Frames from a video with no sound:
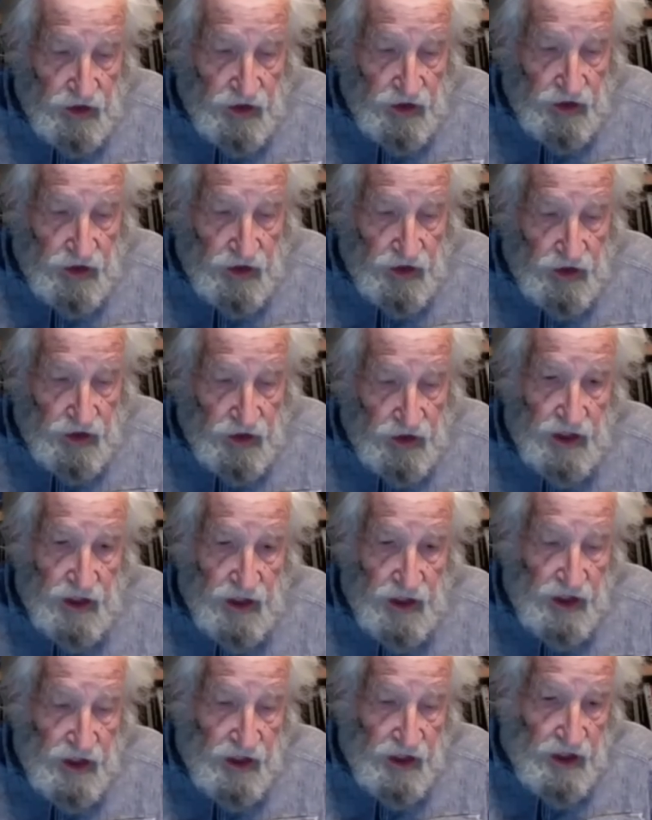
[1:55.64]
at the
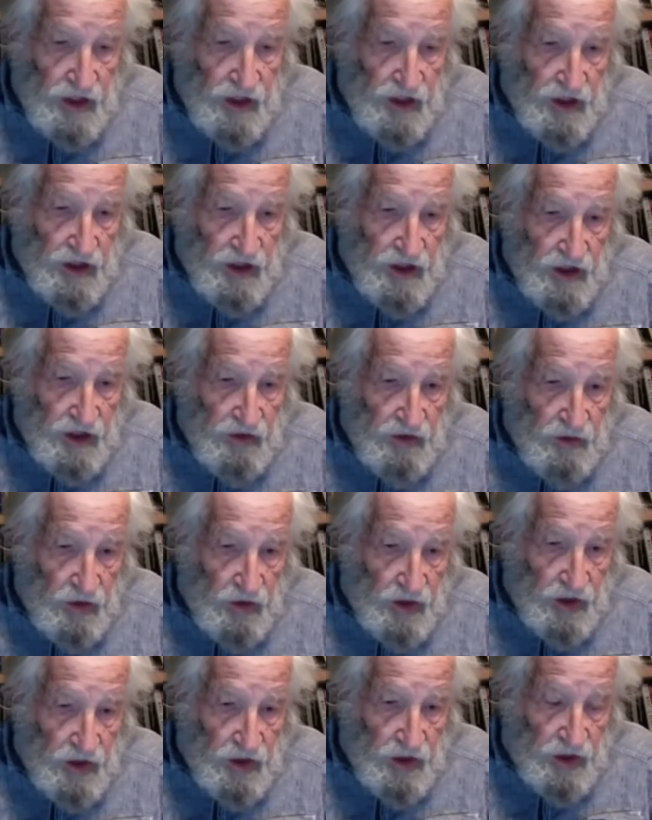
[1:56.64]

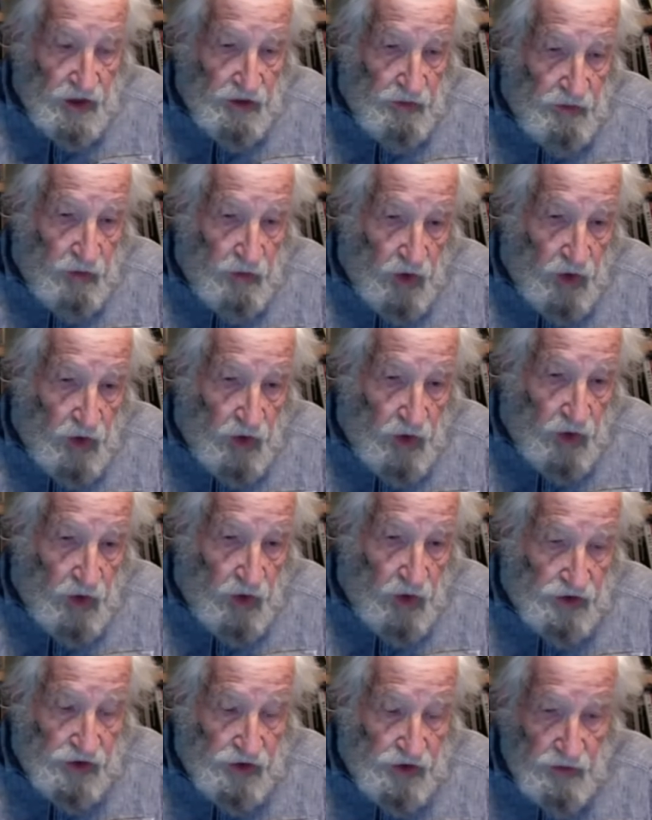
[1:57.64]
uh, White
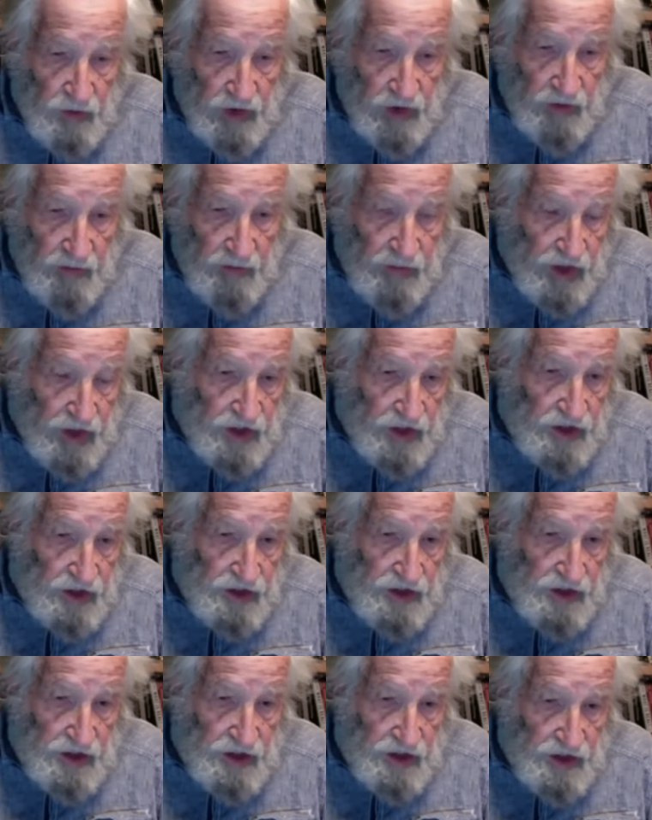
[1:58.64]
House webpage
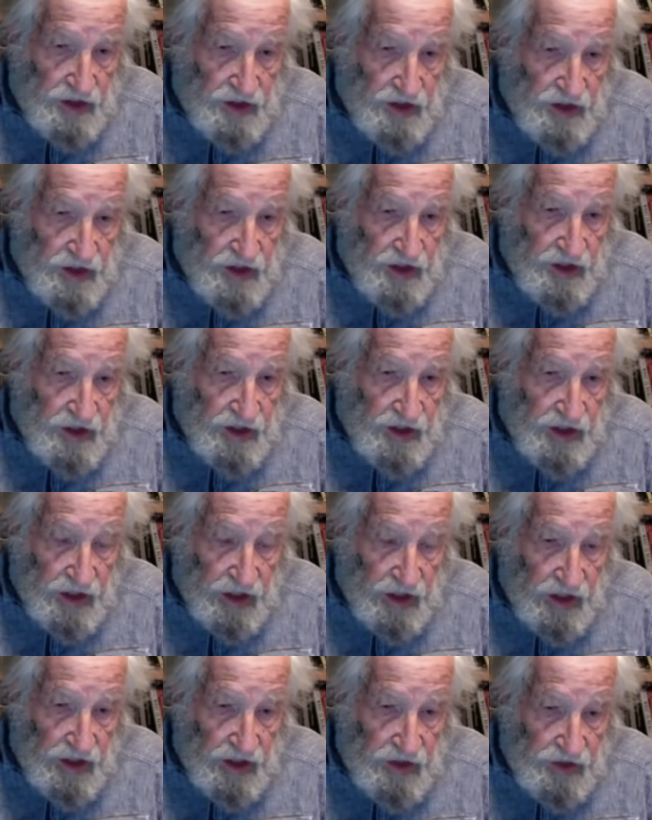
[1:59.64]

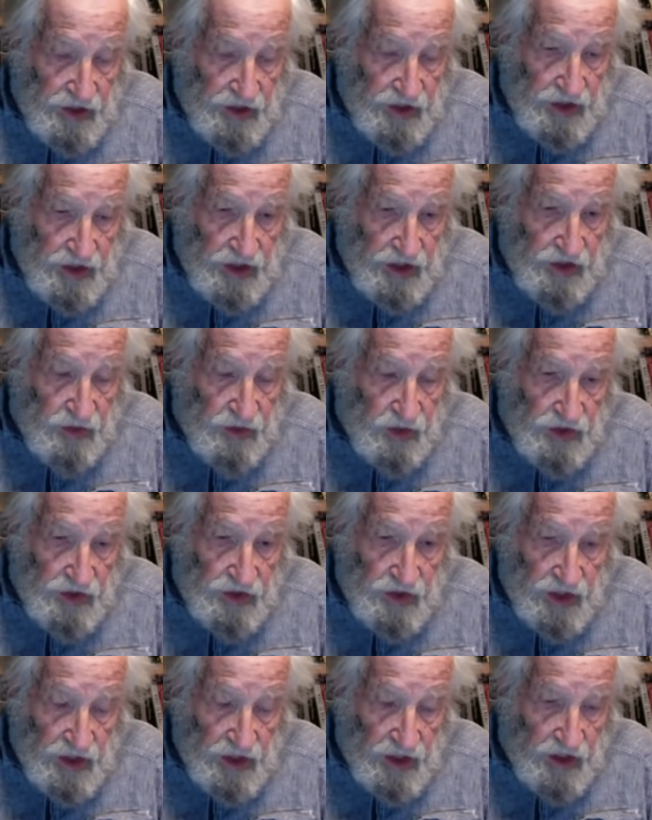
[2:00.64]
and sees what's
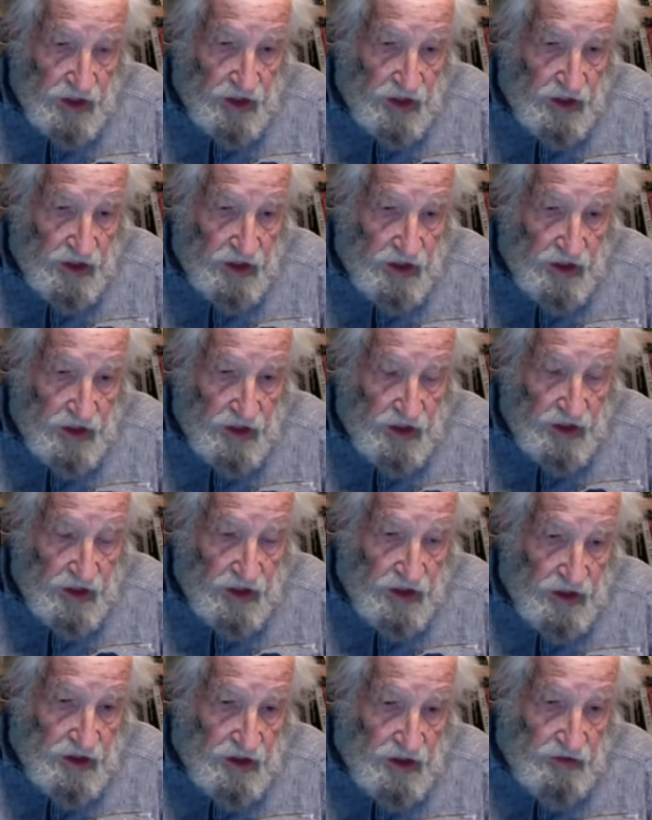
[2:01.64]
there.
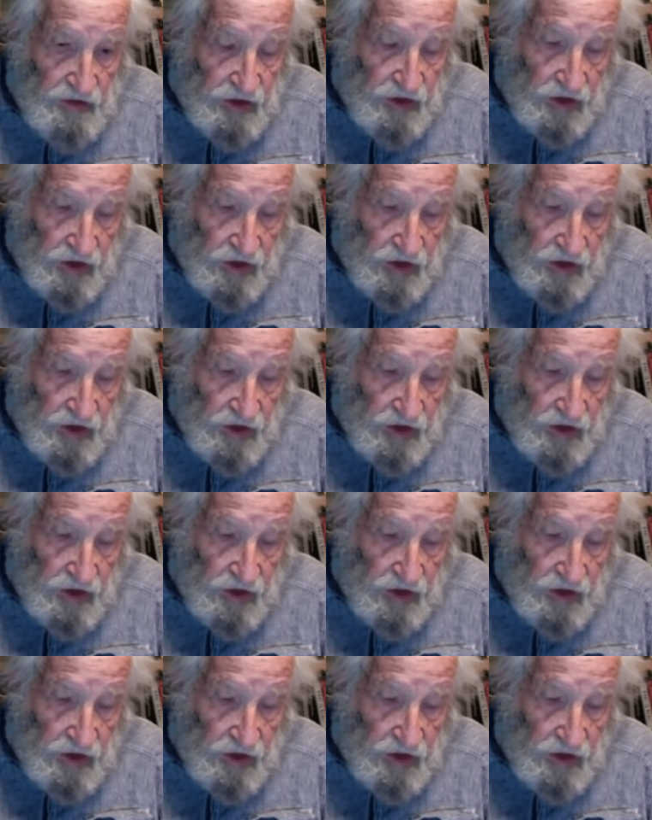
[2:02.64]
For